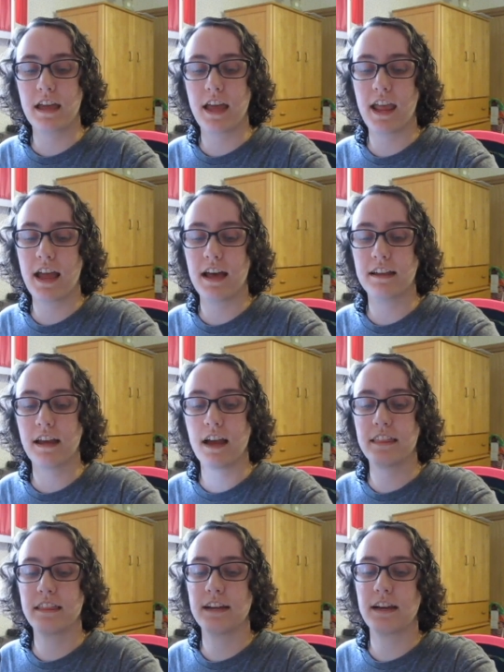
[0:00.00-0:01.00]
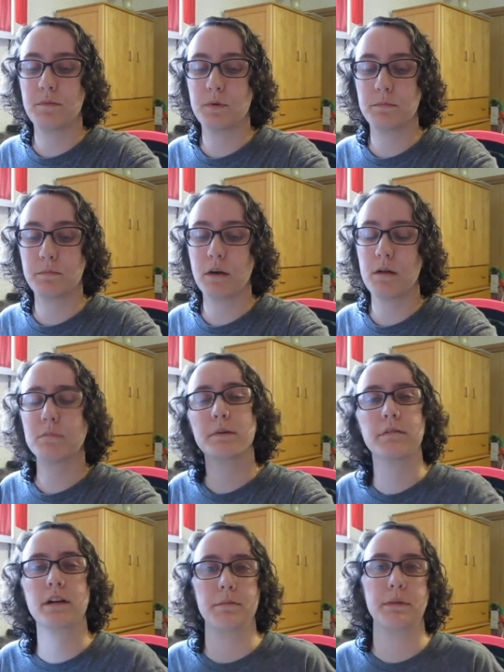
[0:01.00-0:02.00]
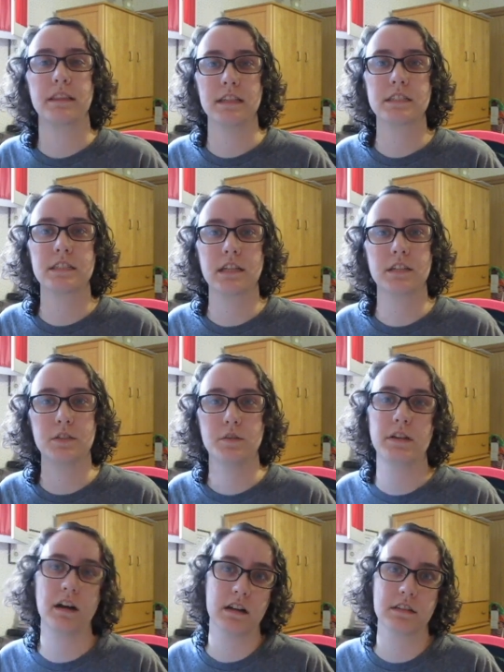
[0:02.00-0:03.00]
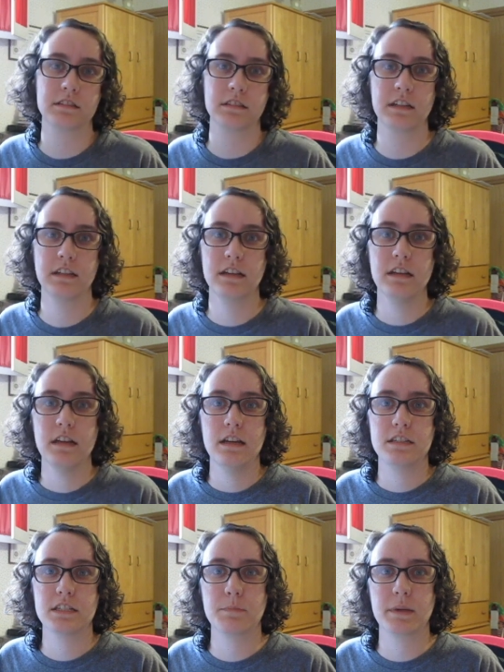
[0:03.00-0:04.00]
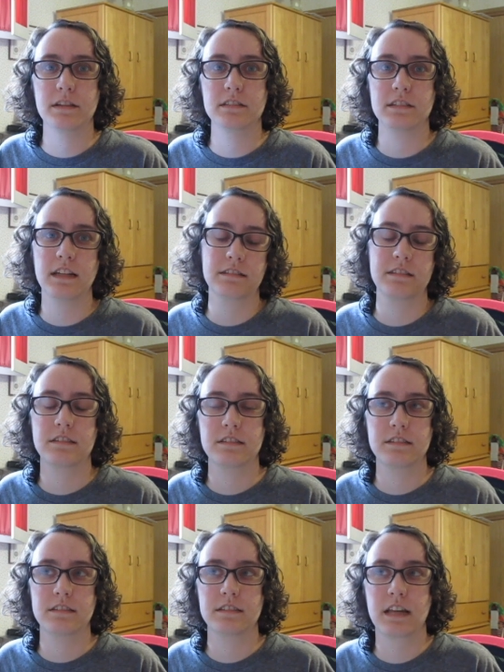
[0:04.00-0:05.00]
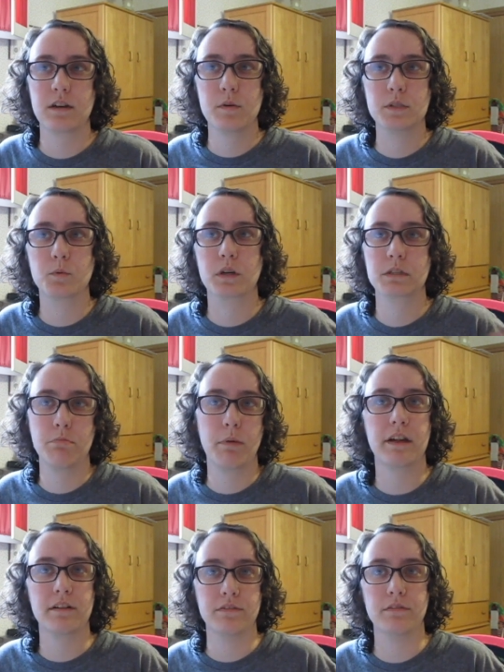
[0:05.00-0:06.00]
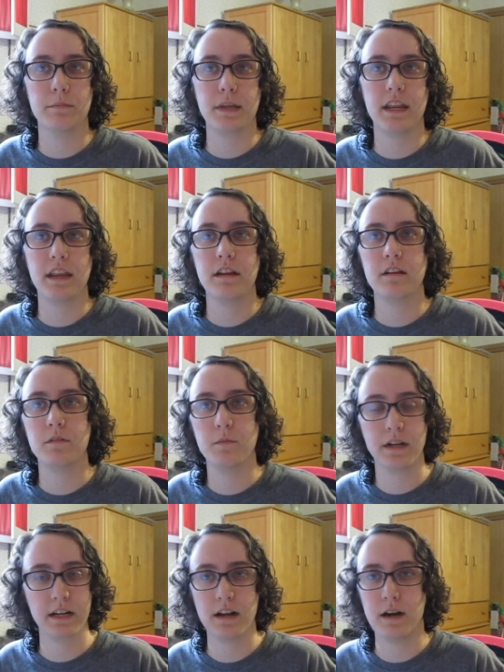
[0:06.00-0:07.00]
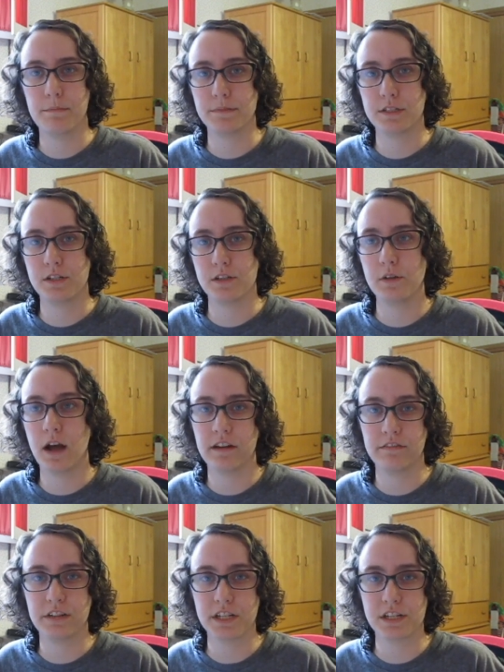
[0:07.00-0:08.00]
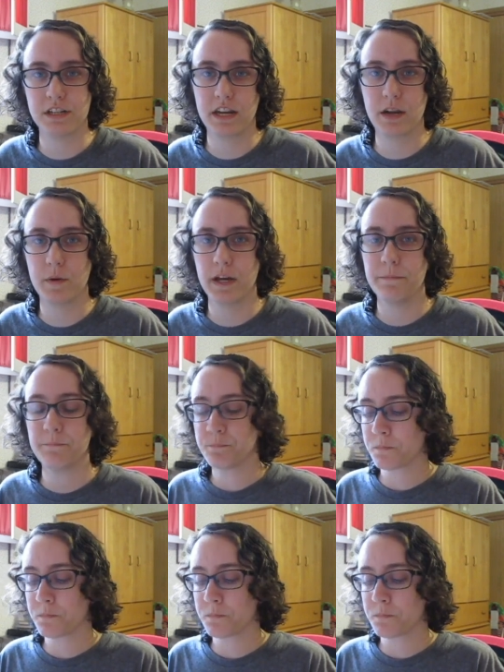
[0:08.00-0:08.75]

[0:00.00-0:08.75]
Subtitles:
And I think I would probably recommend listening to it, honestly, just because that always works better for me when it comes to nonfiction anyway.